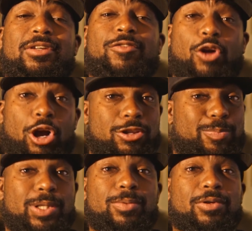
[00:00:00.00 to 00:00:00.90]
For all
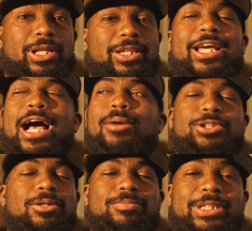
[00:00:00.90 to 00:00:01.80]
the people that think
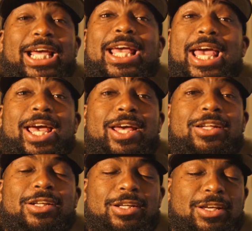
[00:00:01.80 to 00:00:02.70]
I'm some dickhead,